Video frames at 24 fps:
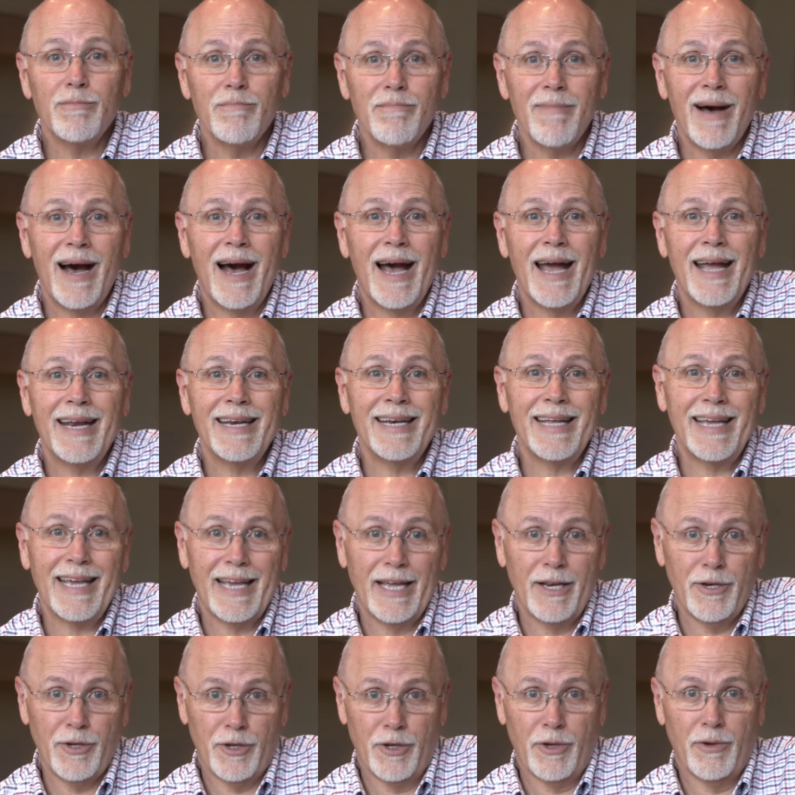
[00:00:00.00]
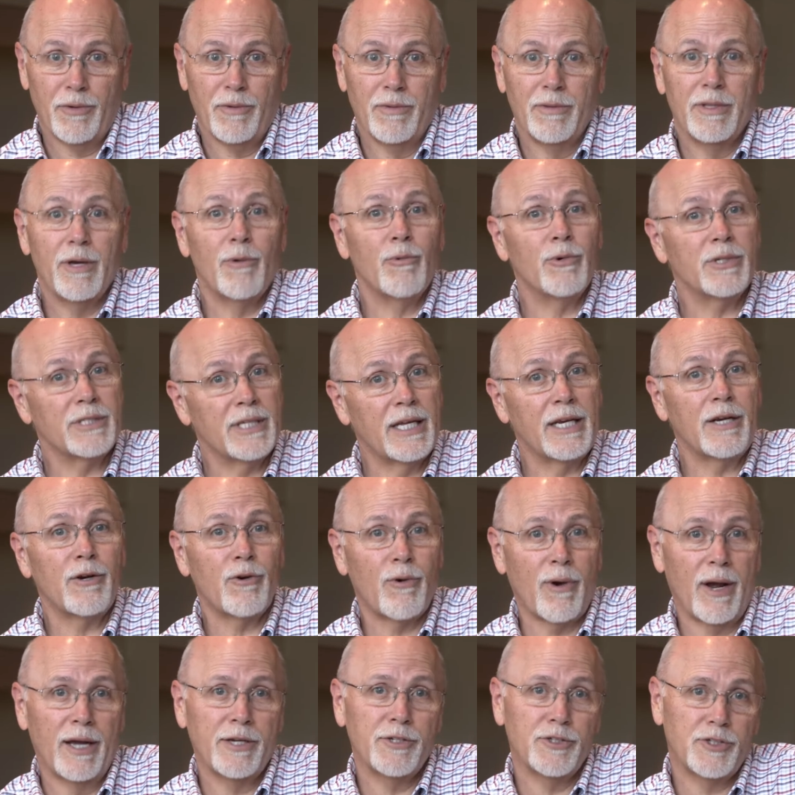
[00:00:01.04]
mind in you that was in
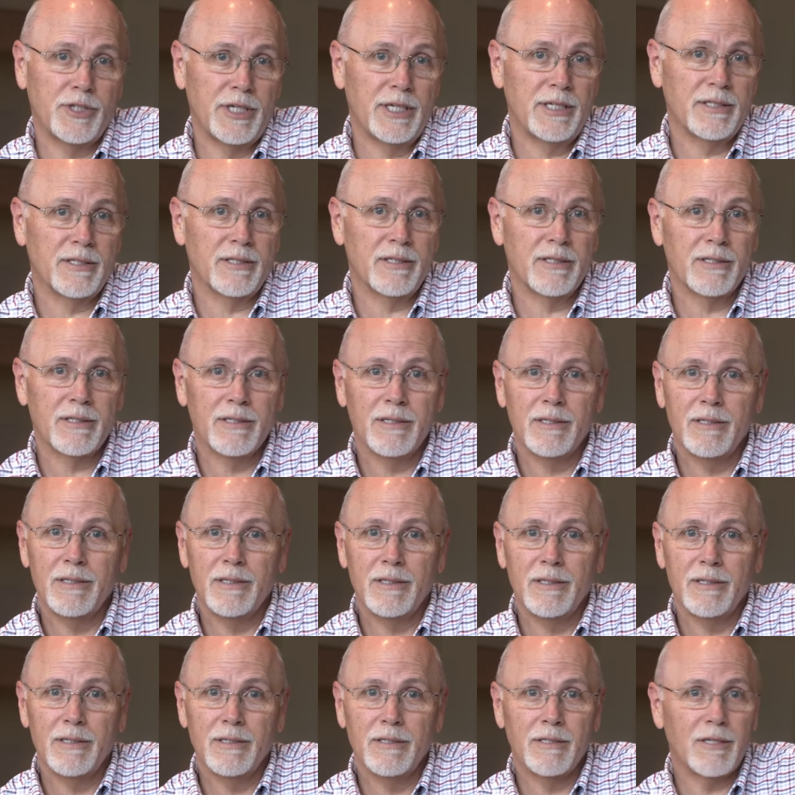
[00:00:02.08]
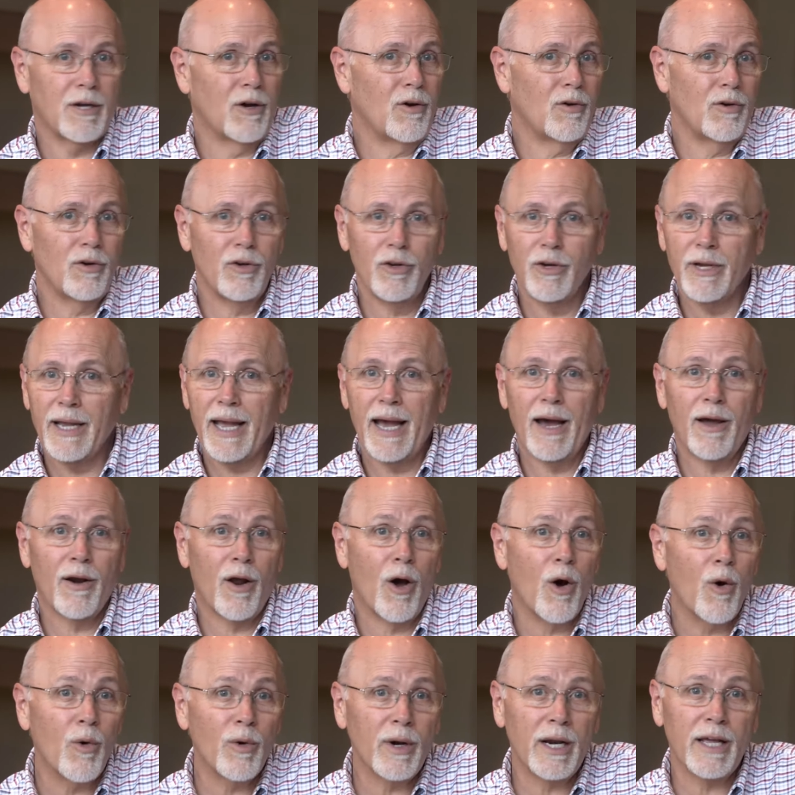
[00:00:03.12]
Christ Jesus. Don't look out
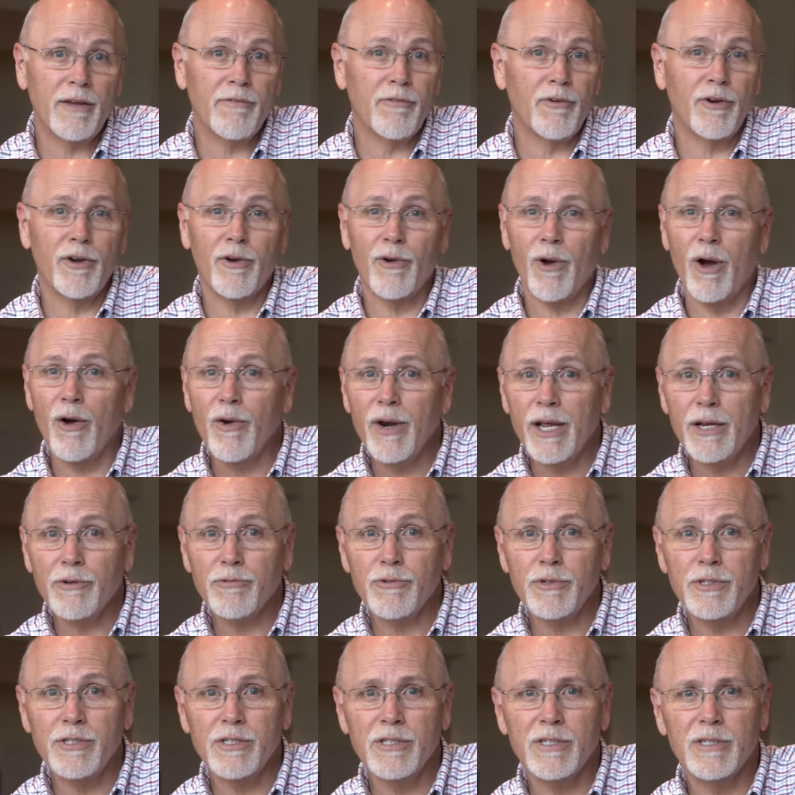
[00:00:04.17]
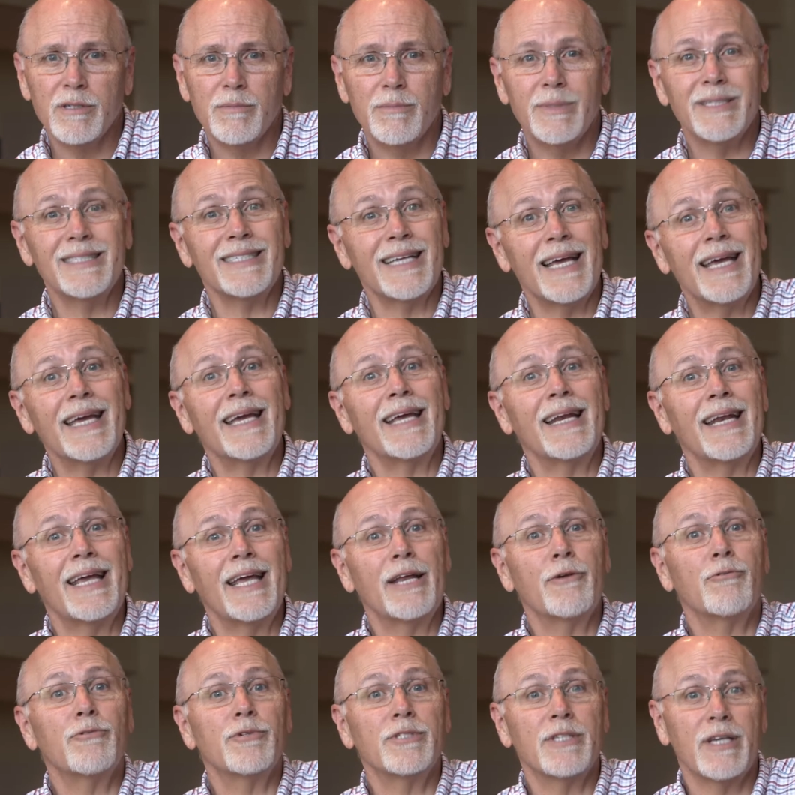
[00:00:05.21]
only for your own interests, but take an
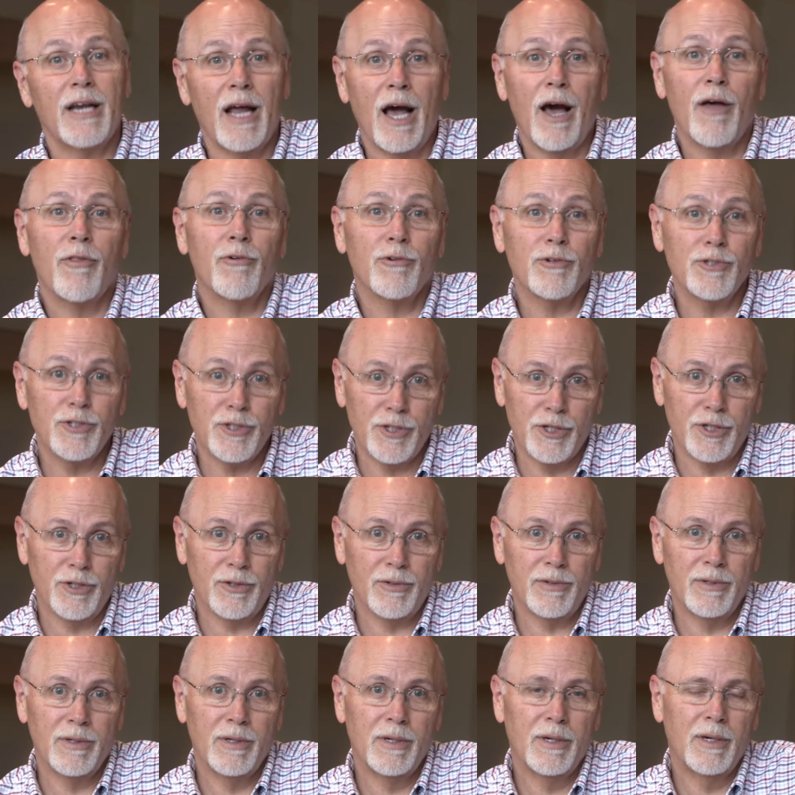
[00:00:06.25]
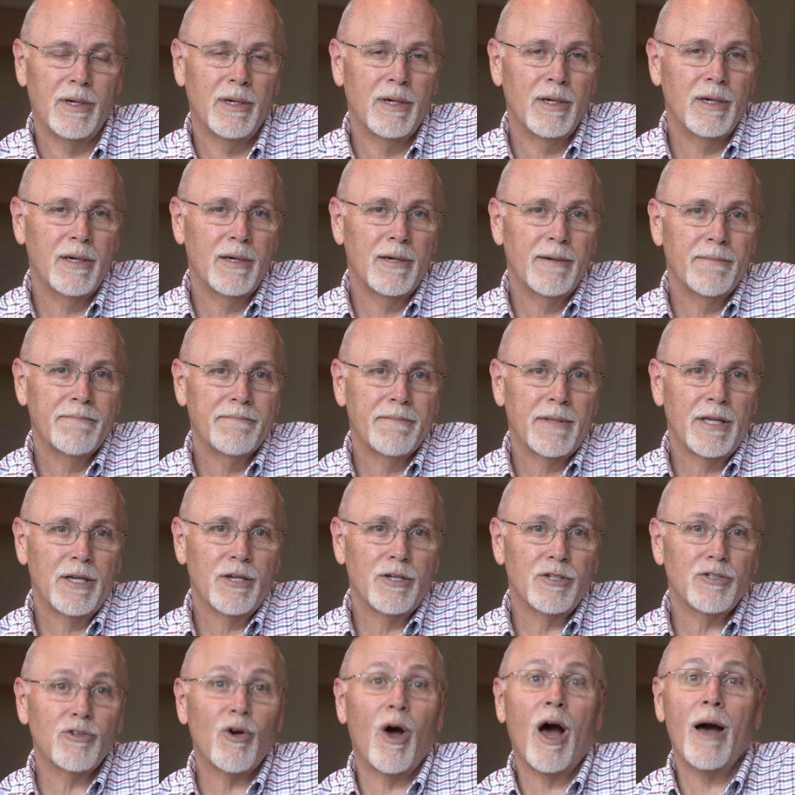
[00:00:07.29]
interest in others too.
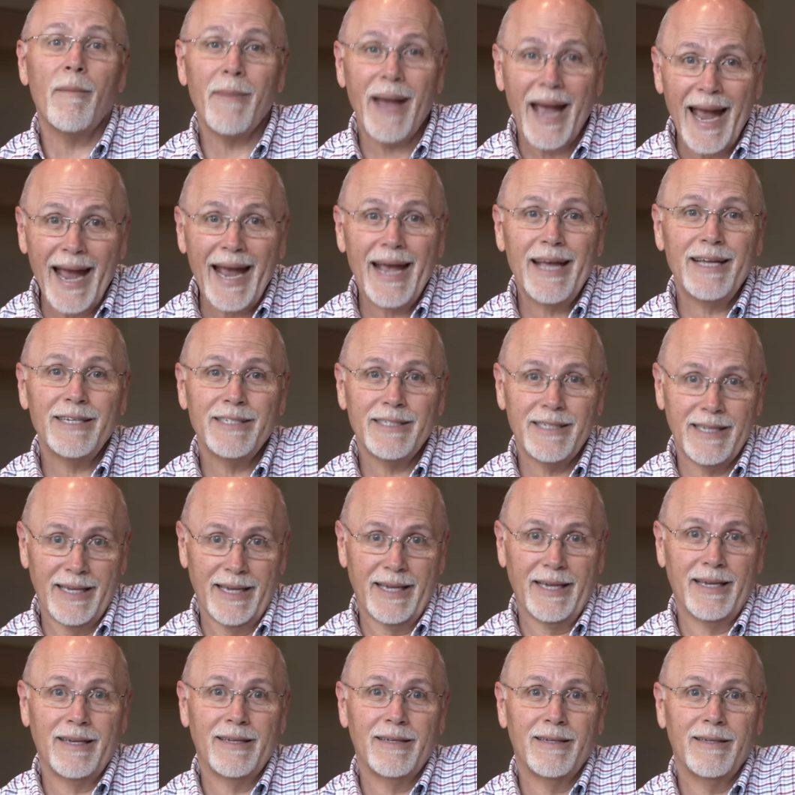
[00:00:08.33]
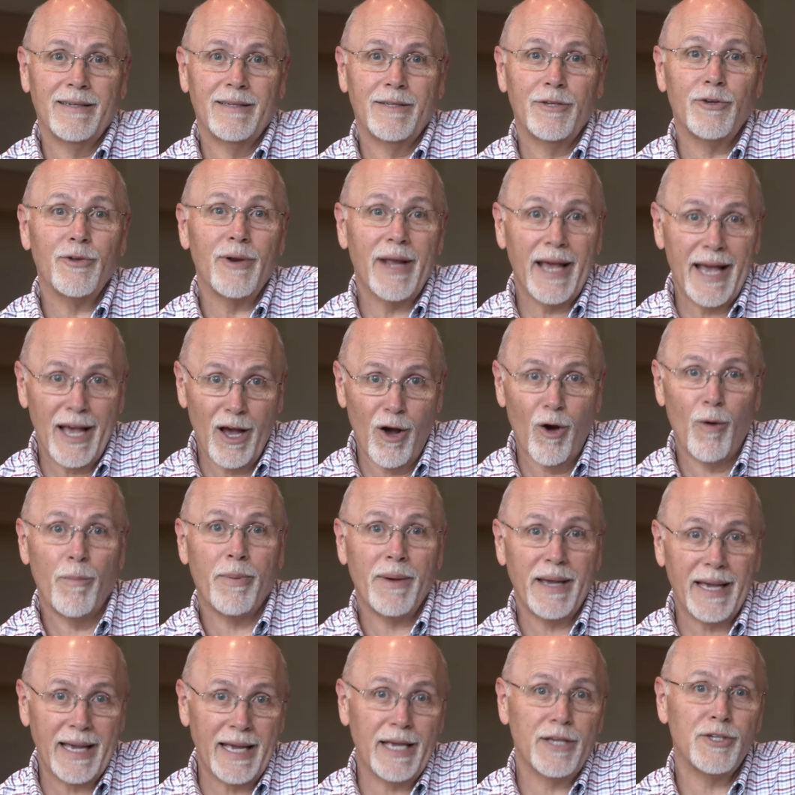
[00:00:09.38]
So I'm asking you to help
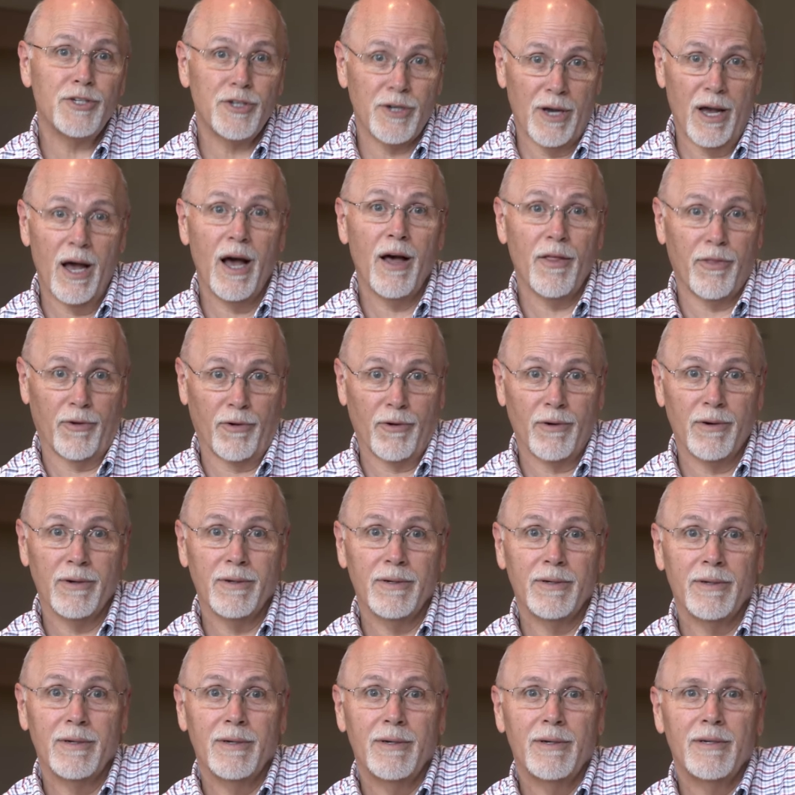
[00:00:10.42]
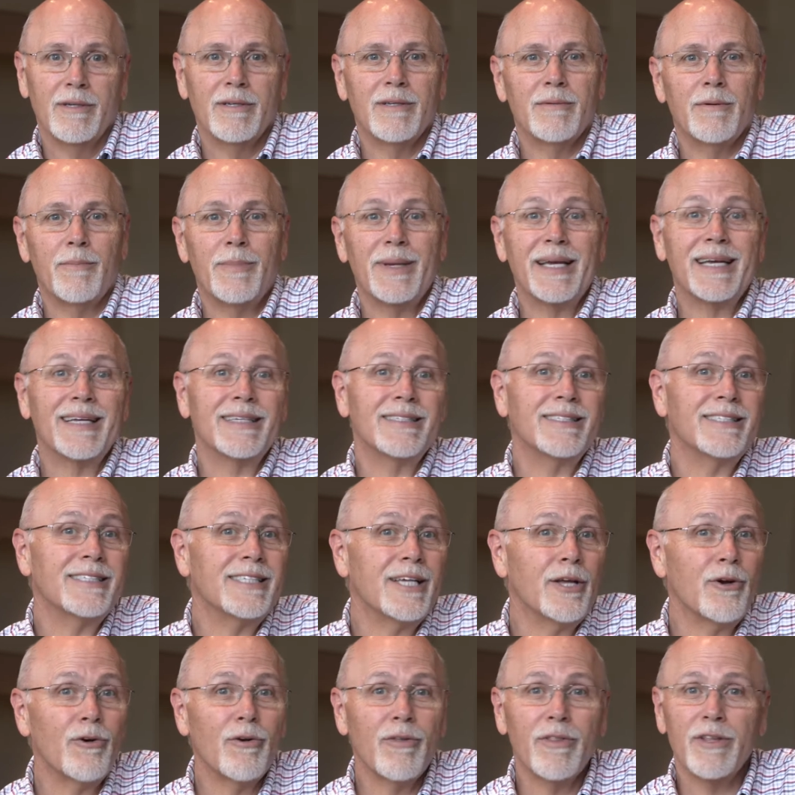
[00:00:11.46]
each other to be
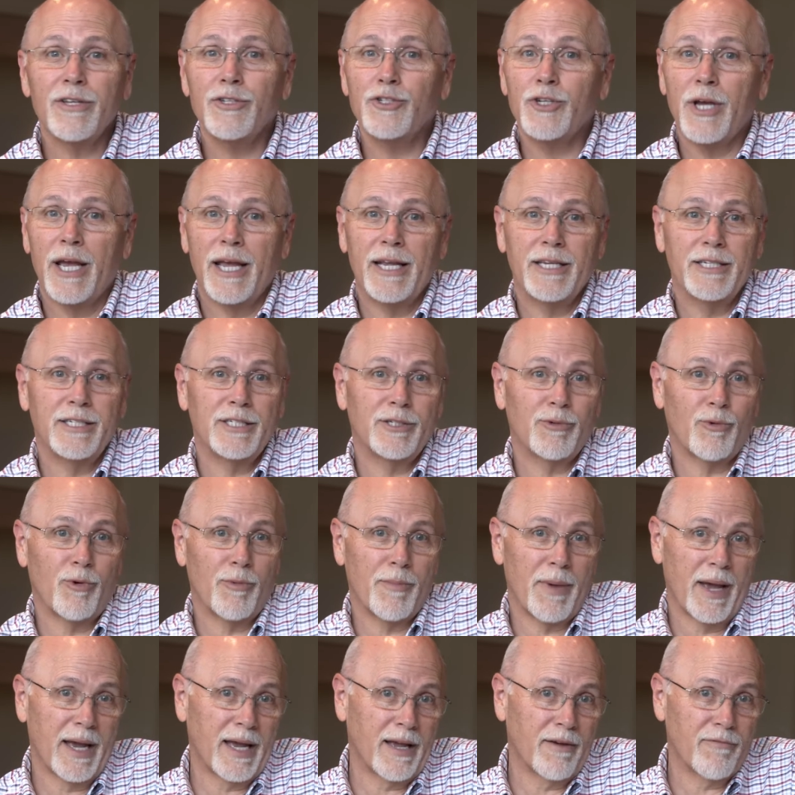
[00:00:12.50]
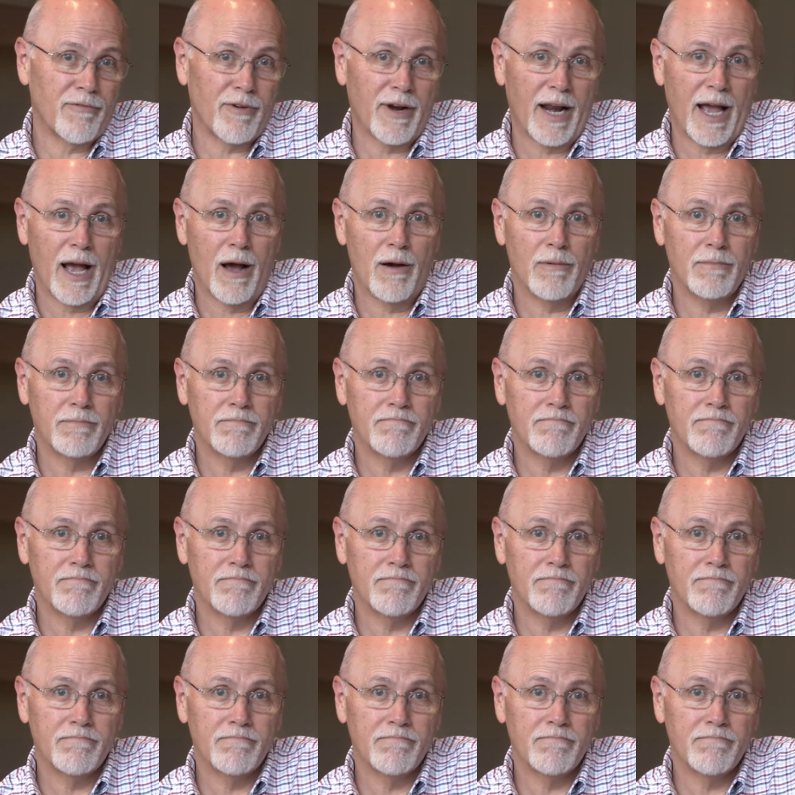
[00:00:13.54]
considerate of the changes that we're making for now.